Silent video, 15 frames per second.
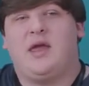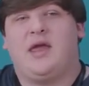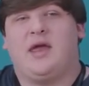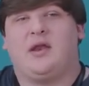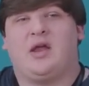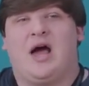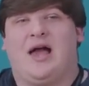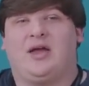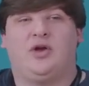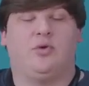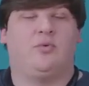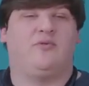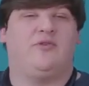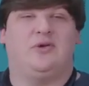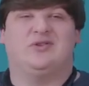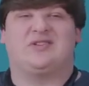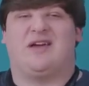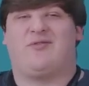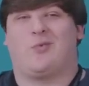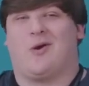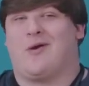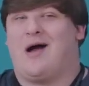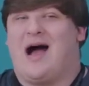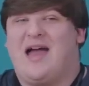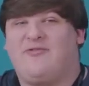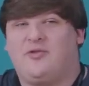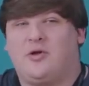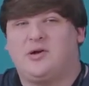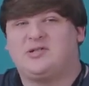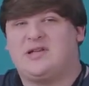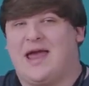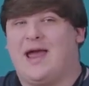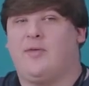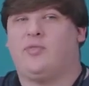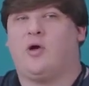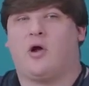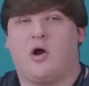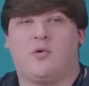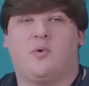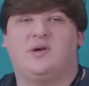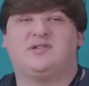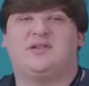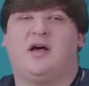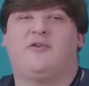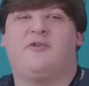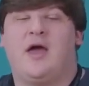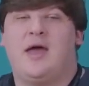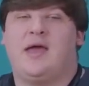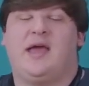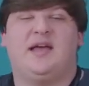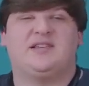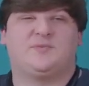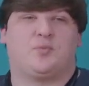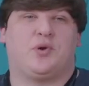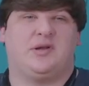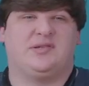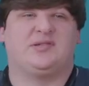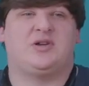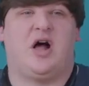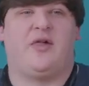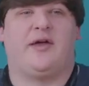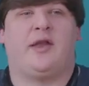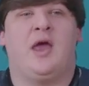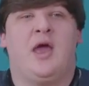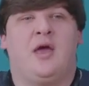It got good reviews everywhere I've looked, and the hardware itself is pretty solid.